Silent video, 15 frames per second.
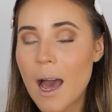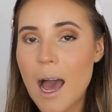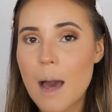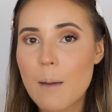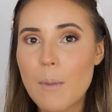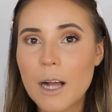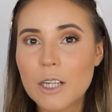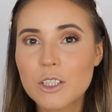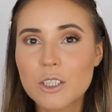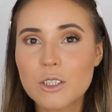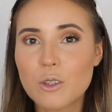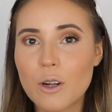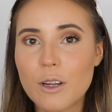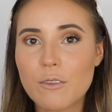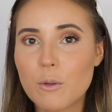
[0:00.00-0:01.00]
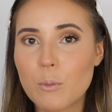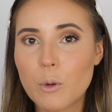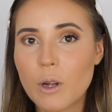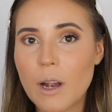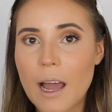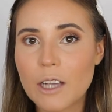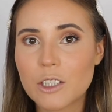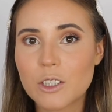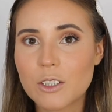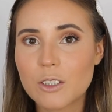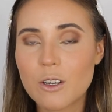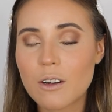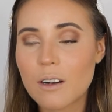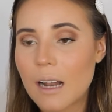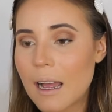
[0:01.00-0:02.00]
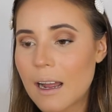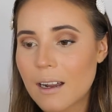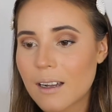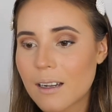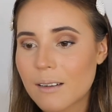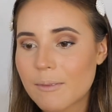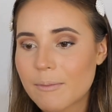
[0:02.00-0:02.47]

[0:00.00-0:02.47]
I might just not even put lashes on, like,